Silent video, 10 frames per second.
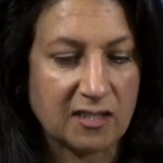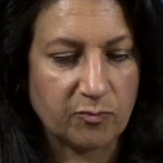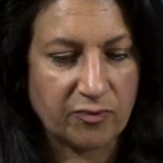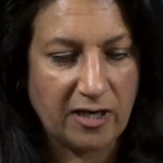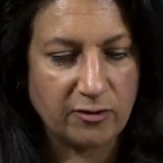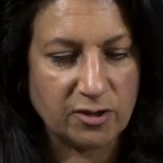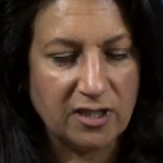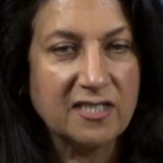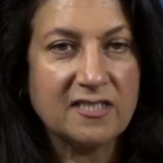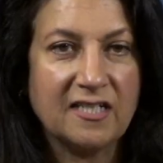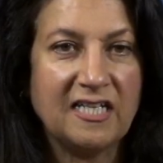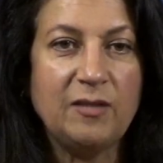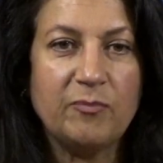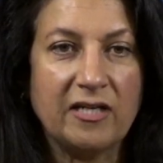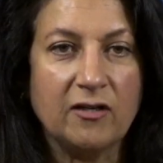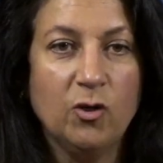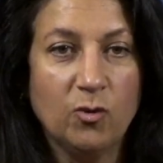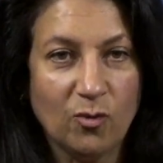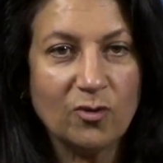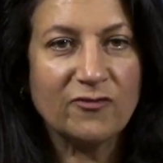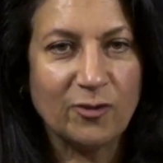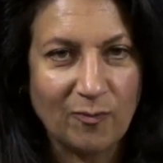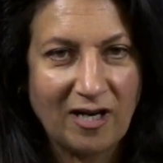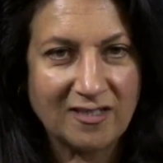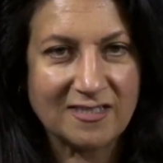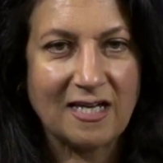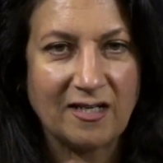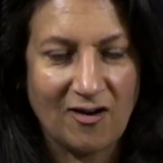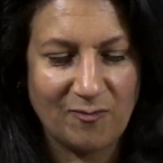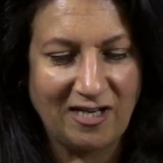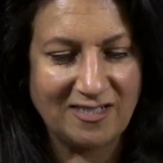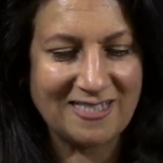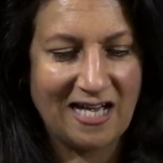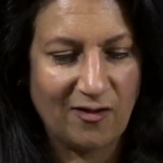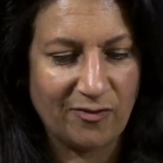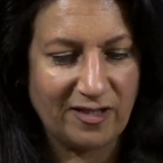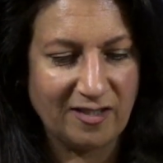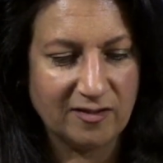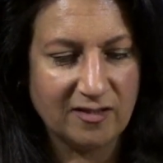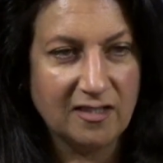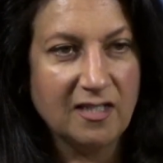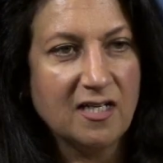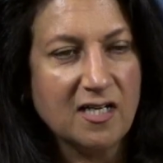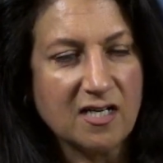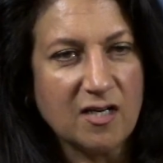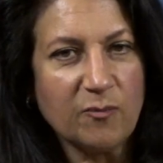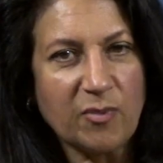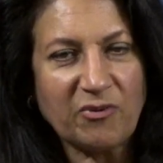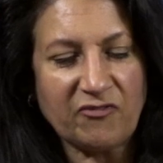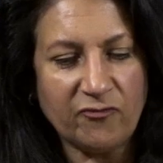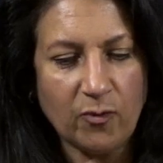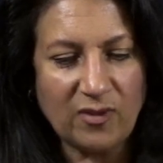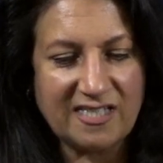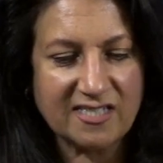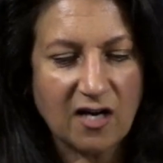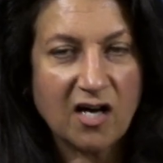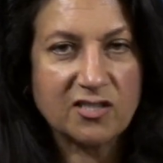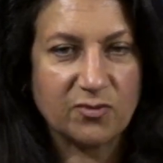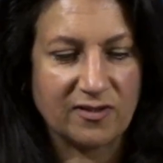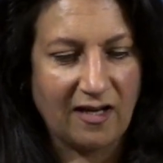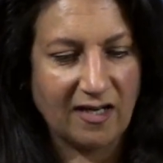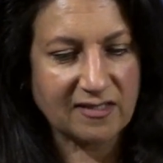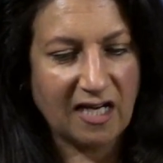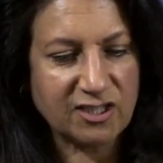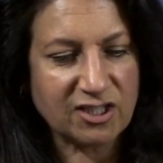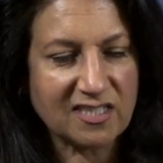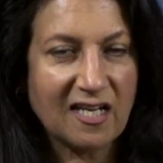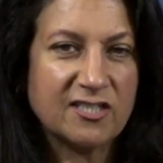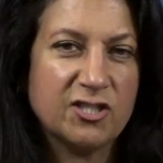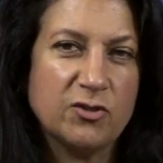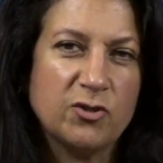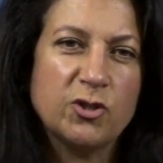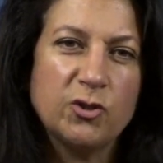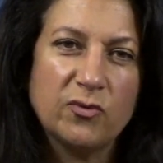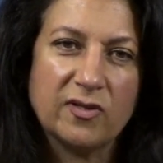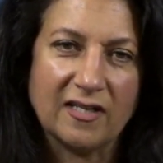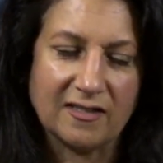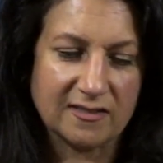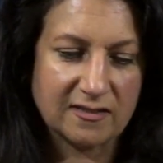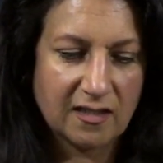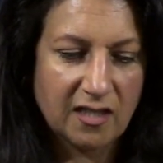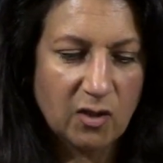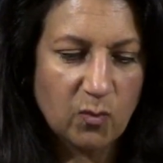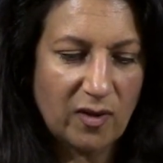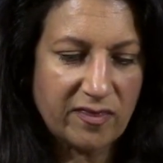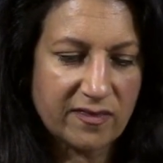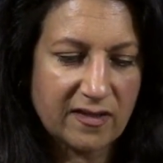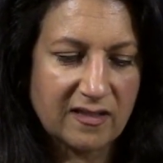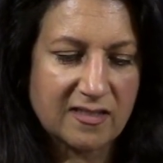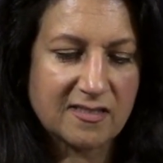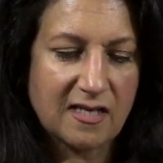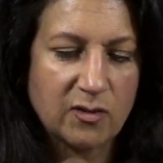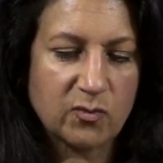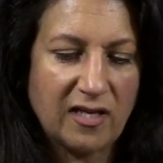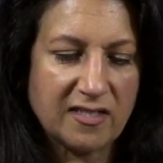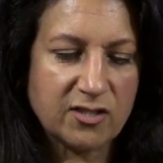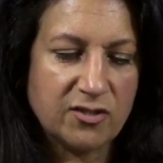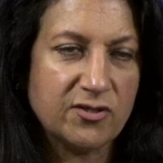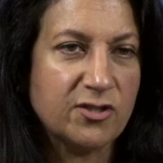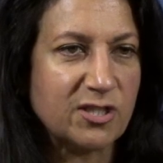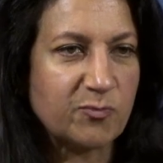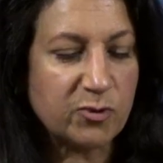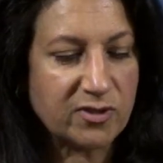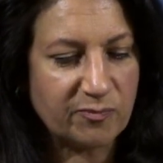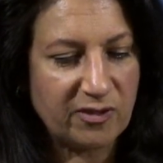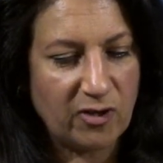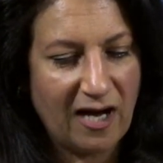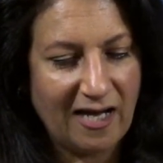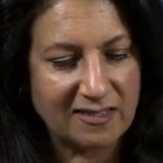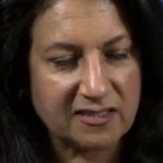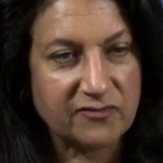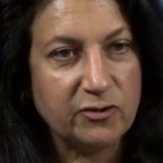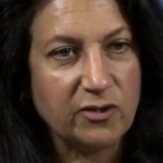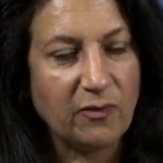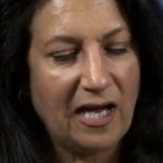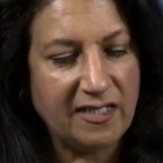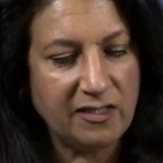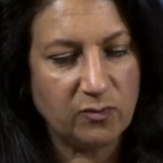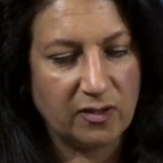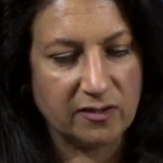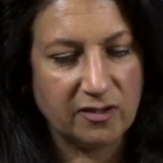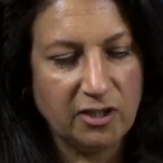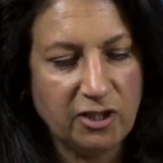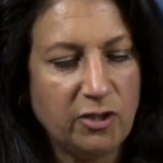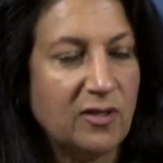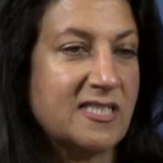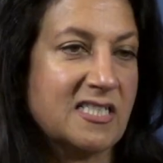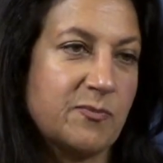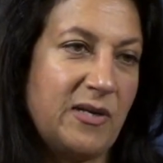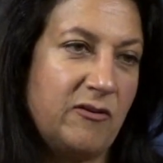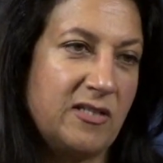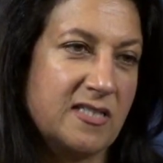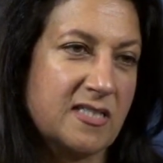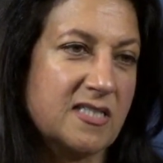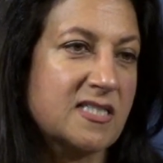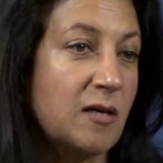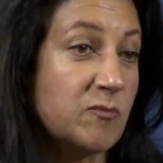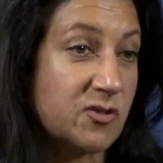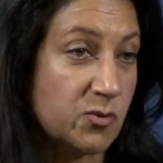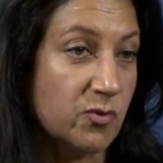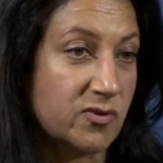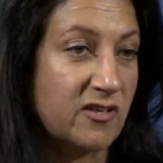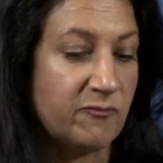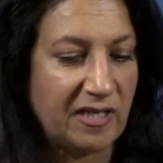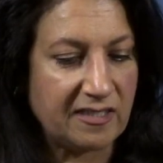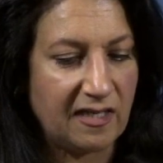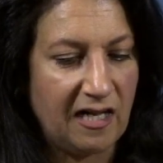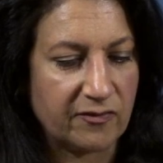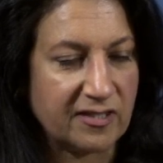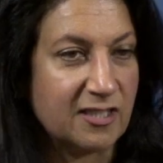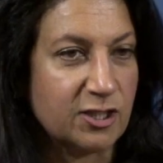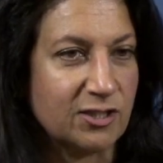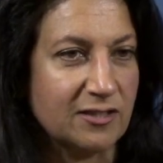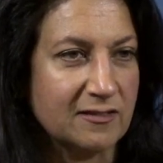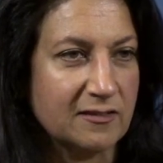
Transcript: approach to keeping all of your minds and our minds healthy. But before we start with that, I'd just like to do two things. One thing is I'd like you to just put up your hand if you know anyone who has experienced some sort of mental health condition.